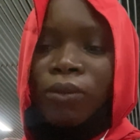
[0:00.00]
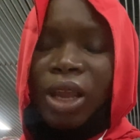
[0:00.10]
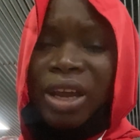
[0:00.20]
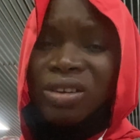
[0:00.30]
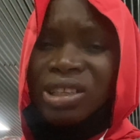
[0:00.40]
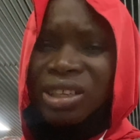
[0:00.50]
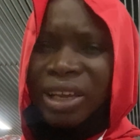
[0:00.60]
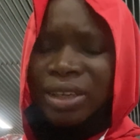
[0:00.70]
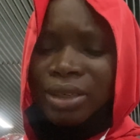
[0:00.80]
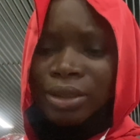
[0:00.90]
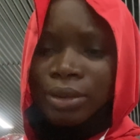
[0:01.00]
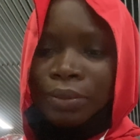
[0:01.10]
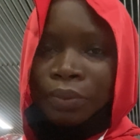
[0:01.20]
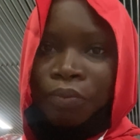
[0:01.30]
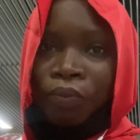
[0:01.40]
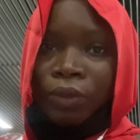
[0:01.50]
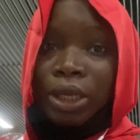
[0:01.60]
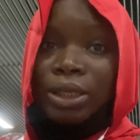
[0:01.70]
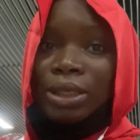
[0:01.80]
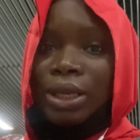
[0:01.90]
I really like it.
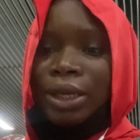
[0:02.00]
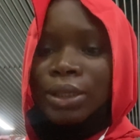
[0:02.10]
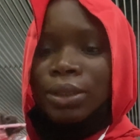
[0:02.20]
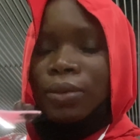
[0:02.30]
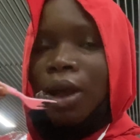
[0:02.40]
It's nice.